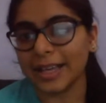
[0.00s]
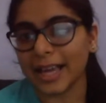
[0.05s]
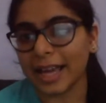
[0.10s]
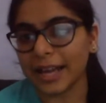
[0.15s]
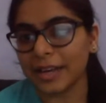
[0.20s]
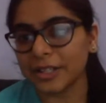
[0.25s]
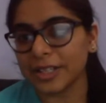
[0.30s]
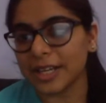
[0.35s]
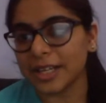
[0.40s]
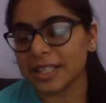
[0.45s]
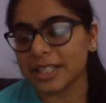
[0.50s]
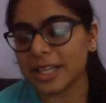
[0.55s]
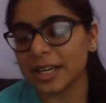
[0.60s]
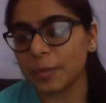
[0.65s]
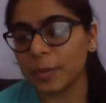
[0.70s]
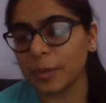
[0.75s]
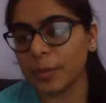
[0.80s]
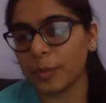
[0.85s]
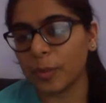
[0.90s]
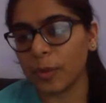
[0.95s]
Can you tell us a
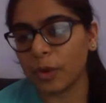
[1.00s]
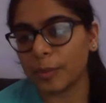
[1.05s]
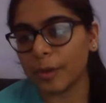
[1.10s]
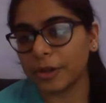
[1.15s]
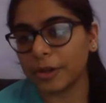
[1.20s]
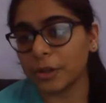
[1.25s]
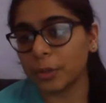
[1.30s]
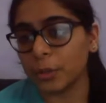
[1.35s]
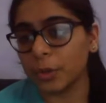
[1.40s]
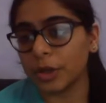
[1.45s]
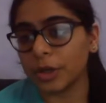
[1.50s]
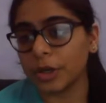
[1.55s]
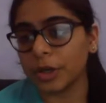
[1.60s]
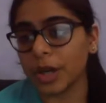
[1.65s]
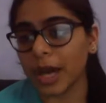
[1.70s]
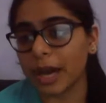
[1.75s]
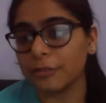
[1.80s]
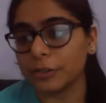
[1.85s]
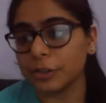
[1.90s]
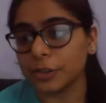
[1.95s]
little bit more about the work
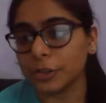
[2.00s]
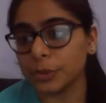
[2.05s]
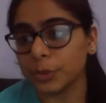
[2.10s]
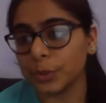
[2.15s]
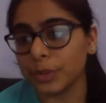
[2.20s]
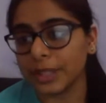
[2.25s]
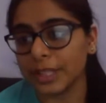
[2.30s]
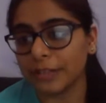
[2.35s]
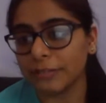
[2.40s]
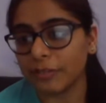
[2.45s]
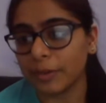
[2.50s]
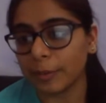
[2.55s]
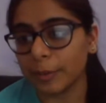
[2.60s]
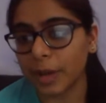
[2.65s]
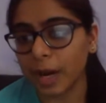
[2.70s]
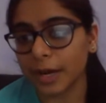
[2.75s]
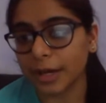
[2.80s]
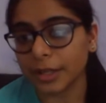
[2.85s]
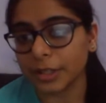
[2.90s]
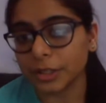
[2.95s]
you have to do in the
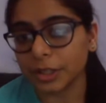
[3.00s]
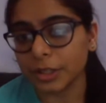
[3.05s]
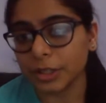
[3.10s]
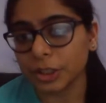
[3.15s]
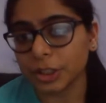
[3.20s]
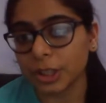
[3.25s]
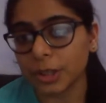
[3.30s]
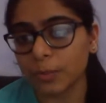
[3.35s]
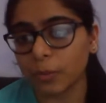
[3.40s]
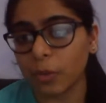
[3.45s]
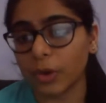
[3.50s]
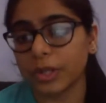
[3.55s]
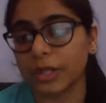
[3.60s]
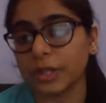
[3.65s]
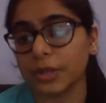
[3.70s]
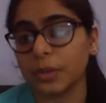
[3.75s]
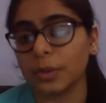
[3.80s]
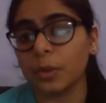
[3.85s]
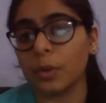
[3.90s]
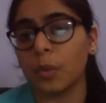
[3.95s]
Flipkart internship?
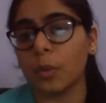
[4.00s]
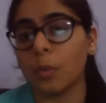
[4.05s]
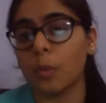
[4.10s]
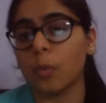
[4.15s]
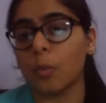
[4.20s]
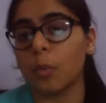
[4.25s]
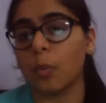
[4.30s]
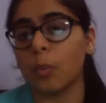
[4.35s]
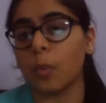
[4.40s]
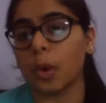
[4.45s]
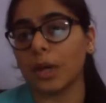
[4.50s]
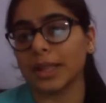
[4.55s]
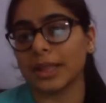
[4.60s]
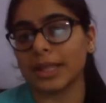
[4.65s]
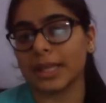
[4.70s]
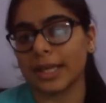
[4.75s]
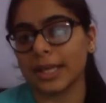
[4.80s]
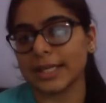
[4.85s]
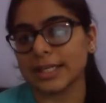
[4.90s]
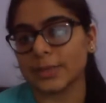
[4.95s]
Wanted to know
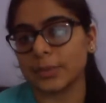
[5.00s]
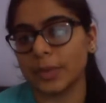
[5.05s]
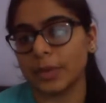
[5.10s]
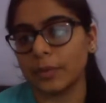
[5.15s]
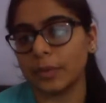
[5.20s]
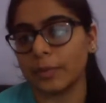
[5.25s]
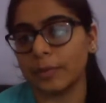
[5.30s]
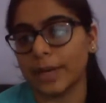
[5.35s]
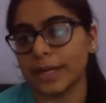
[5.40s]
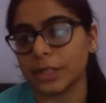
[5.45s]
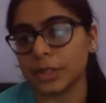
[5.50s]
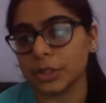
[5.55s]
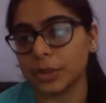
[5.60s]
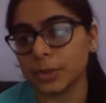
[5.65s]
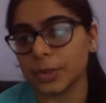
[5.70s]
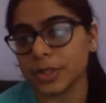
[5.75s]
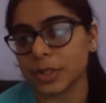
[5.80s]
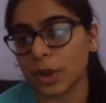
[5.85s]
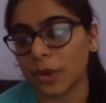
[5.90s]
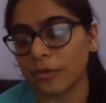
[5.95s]
what things we were meant to
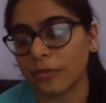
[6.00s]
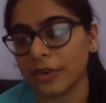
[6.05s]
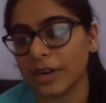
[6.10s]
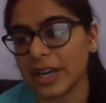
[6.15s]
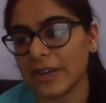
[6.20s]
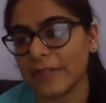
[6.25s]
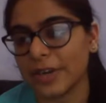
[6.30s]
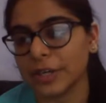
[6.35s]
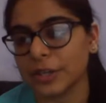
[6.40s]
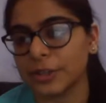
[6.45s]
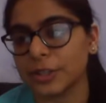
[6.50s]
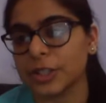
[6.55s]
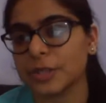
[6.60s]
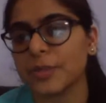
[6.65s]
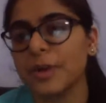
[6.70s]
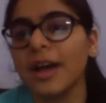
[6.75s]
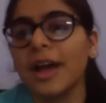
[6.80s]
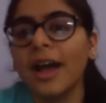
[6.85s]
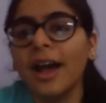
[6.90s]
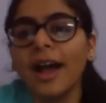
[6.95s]
do in software dev internship.